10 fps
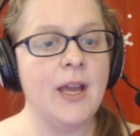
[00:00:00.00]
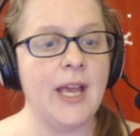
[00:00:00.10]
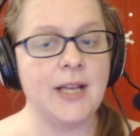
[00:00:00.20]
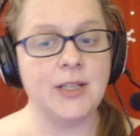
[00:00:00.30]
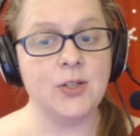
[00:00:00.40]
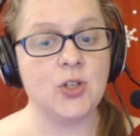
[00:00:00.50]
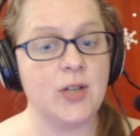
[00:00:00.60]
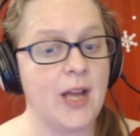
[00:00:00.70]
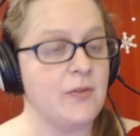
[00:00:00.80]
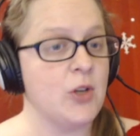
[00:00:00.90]
and you
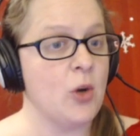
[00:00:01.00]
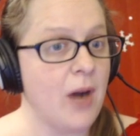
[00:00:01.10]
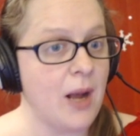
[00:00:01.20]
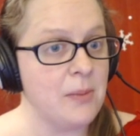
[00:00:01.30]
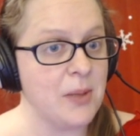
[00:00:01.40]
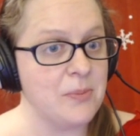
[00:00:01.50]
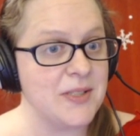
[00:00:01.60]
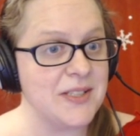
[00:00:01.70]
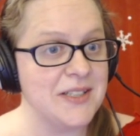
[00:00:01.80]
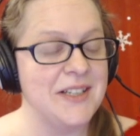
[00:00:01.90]
should have no
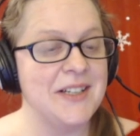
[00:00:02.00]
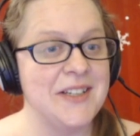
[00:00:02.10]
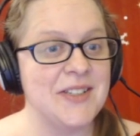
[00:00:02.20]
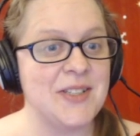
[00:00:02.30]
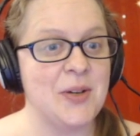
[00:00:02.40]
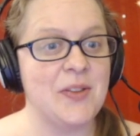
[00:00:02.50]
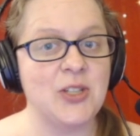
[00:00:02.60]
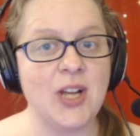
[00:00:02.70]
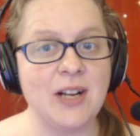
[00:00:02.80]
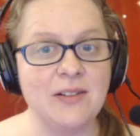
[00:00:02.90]
problems. So the
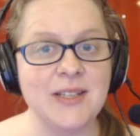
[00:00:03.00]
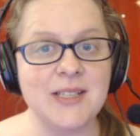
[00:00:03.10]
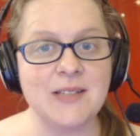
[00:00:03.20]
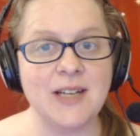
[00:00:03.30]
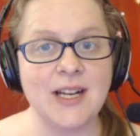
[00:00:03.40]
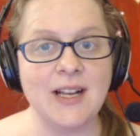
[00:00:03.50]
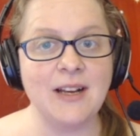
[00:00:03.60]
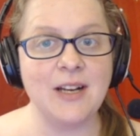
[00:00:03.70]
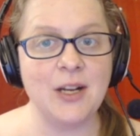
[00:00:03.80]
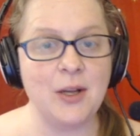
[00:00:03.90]
checklist that I
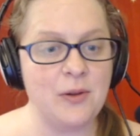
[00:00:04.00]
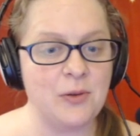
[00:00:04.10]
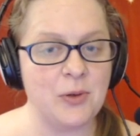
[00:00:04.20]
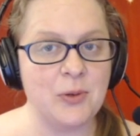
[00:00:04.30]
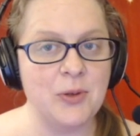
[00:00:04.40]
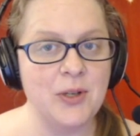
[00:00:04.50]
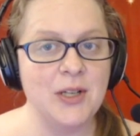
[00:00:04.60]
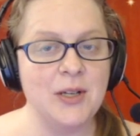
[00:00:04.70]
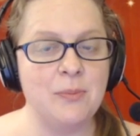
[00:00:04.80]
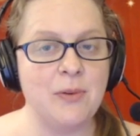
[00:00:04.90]
kind of go through
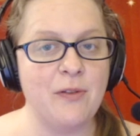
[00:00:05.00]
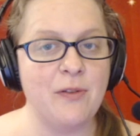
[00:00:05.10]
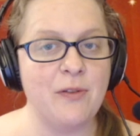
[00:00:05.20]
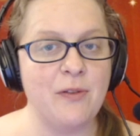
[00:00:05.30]
before I